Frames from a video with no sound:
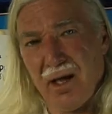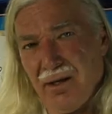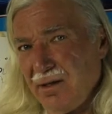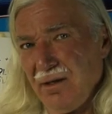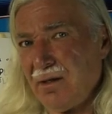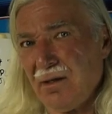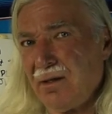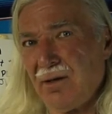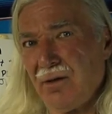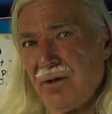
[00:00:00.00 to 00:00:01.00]

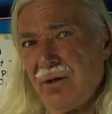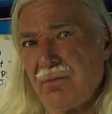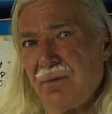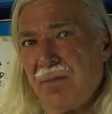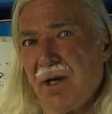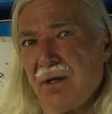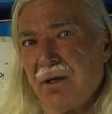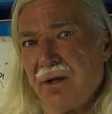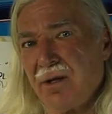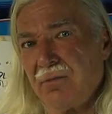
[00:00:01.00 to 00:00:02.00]
They're a human being,
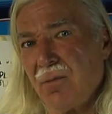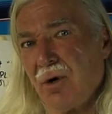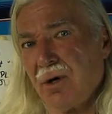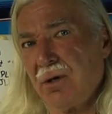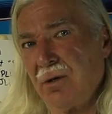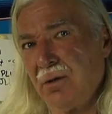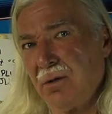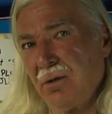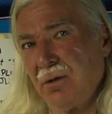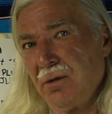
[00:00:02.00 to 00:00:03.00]
nothing more.
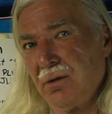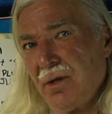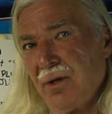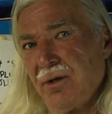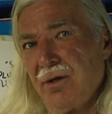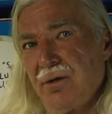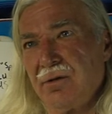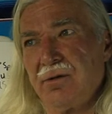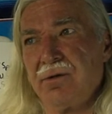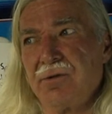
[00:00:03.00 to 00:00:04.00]
They
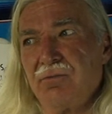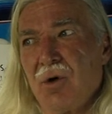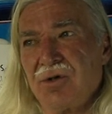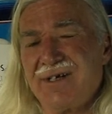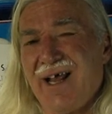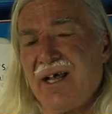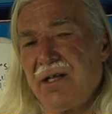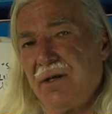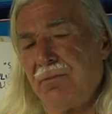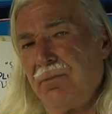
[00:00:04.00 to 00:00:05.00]
use most
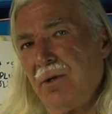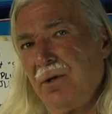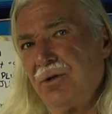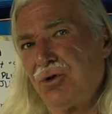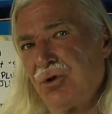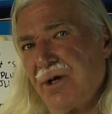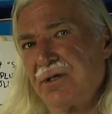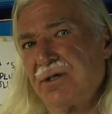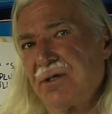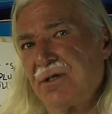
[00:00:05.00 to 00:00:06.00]
likely
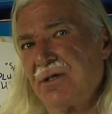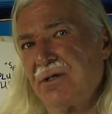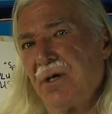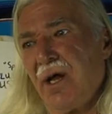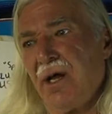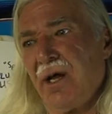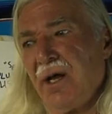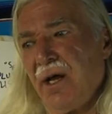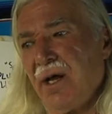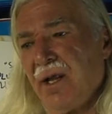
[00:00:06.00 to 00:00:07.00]
tricks
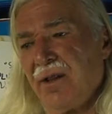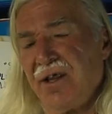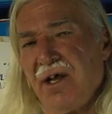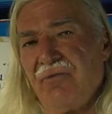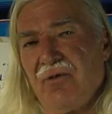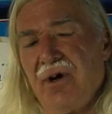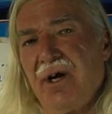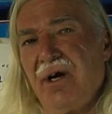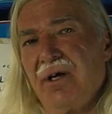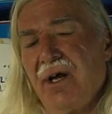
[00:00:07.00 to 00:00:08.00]
and
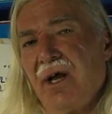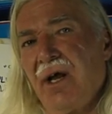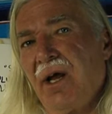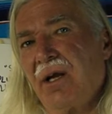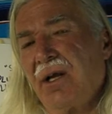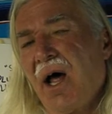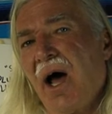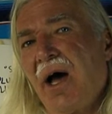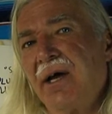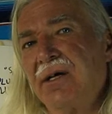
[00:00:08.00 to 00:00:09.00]
thievery and
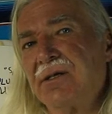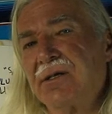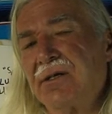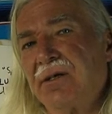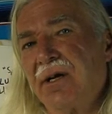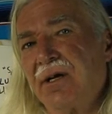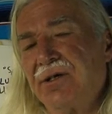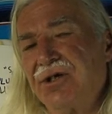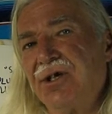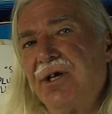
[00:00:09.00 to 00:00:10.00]
lies
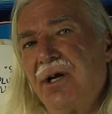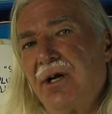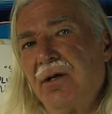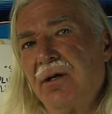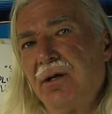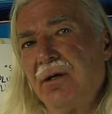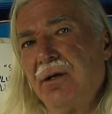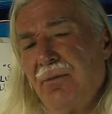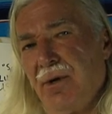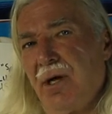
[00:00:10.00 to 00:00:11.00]
and cheating
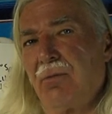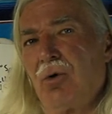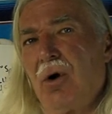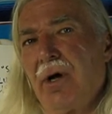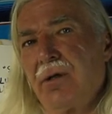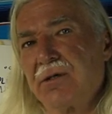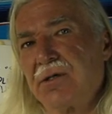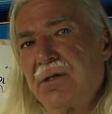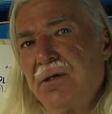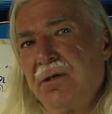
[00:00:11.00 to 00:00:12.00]
to become royals.